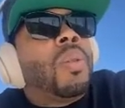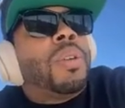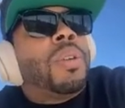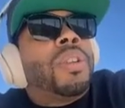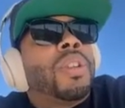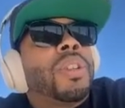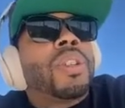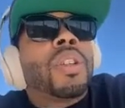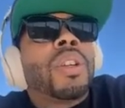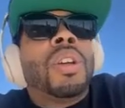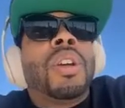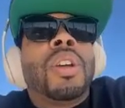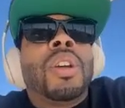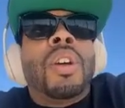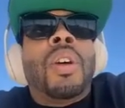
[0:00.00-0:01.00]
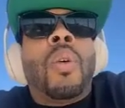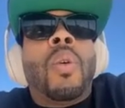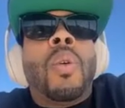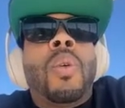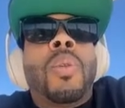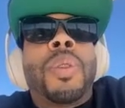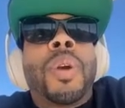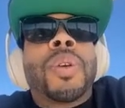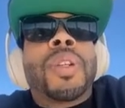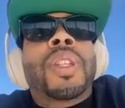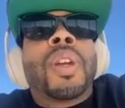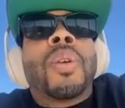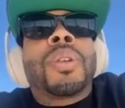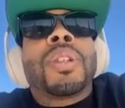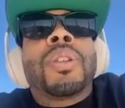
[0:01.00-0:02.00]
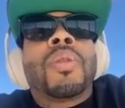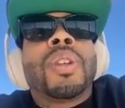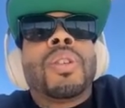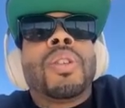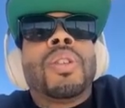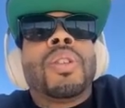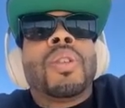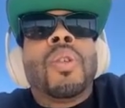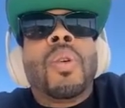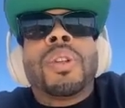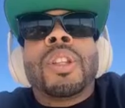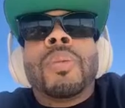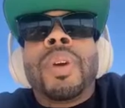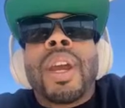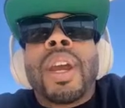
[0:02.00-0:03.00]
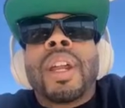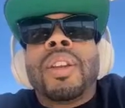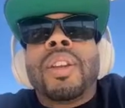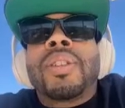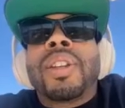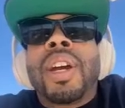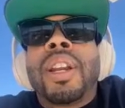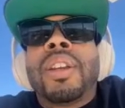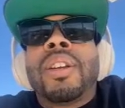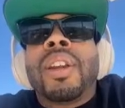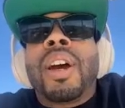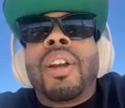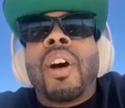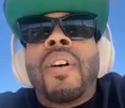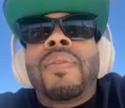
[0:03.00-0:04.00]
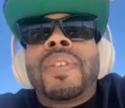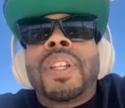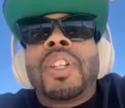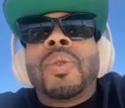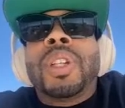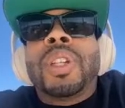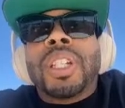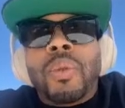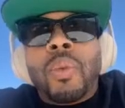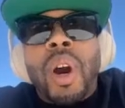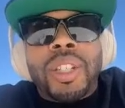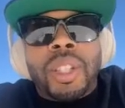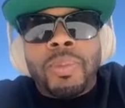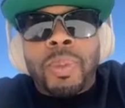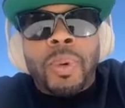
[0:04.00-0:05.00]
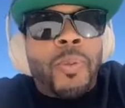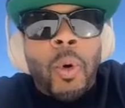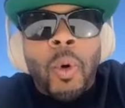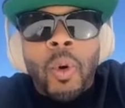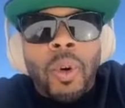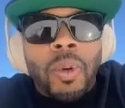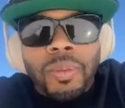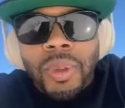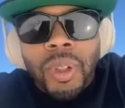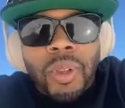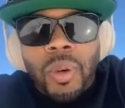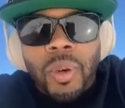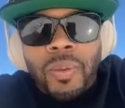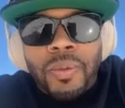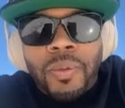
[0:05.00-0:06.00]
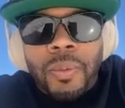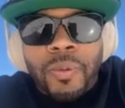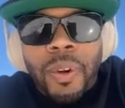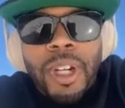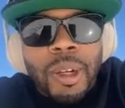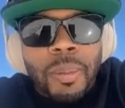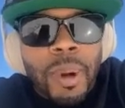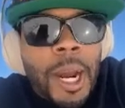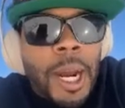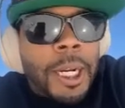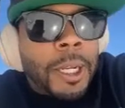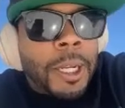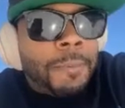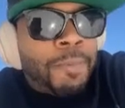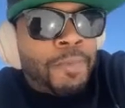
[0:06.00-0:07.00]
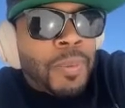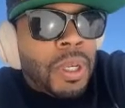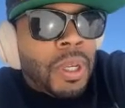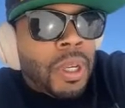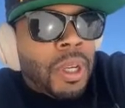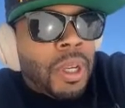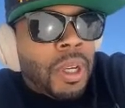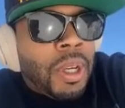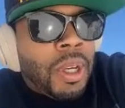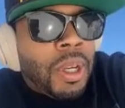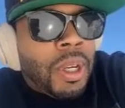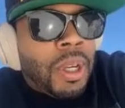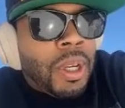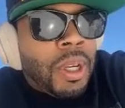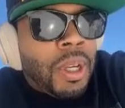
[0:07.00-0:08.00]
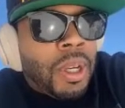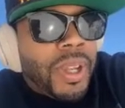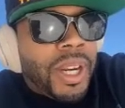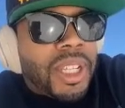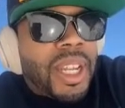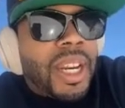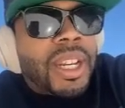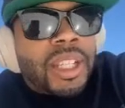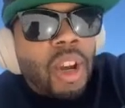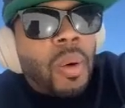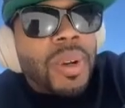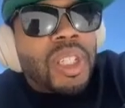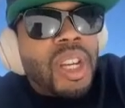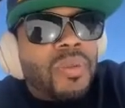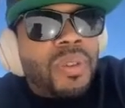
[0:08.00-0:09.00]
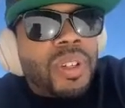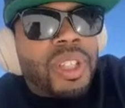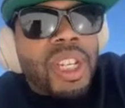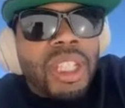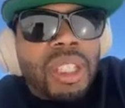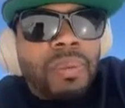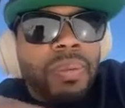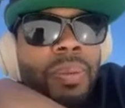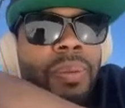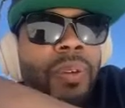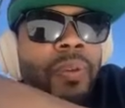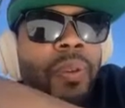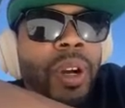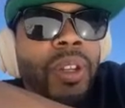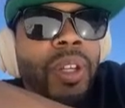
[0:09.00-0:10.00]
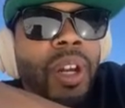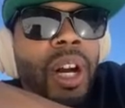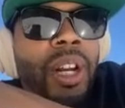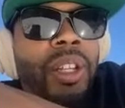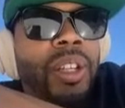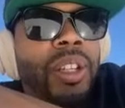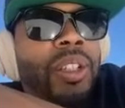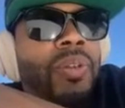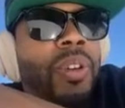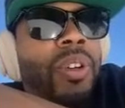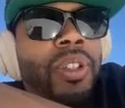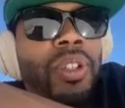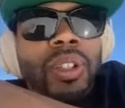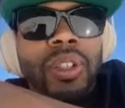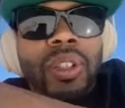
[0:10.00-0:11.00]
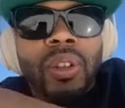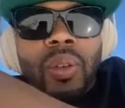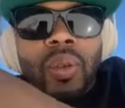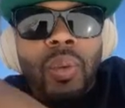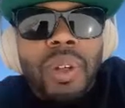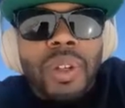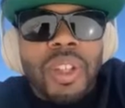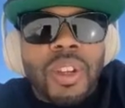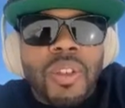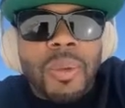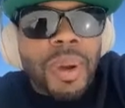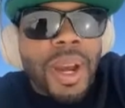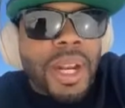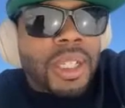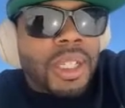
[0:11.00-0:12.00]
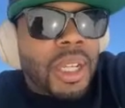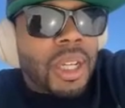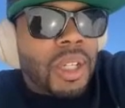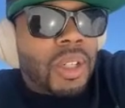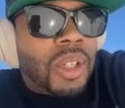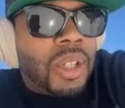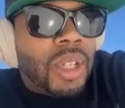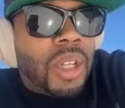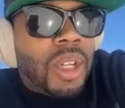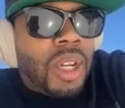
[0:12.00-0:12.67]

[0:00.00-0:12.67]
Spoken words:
was there was you tour with the band, and there's not often that you really get to watch them perform, from front to back, and it's always different seeing them from the front of the audience versus when you see them from backstage.